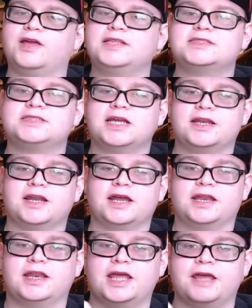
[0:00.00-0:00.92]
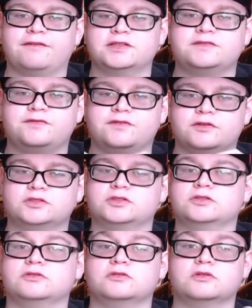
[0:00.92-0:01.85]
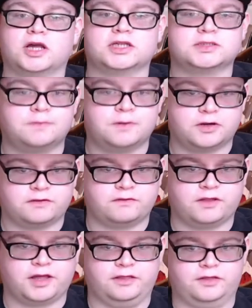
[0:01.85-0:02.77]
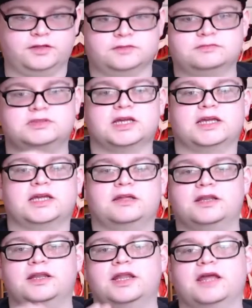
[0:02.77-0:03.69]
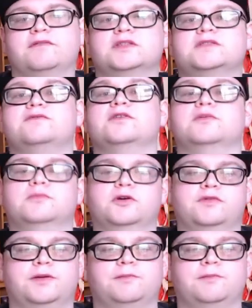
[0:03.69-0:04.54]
Stay Night, Heaven's Feel 2, Lost Butterfly, the second Heaven's Feel movie.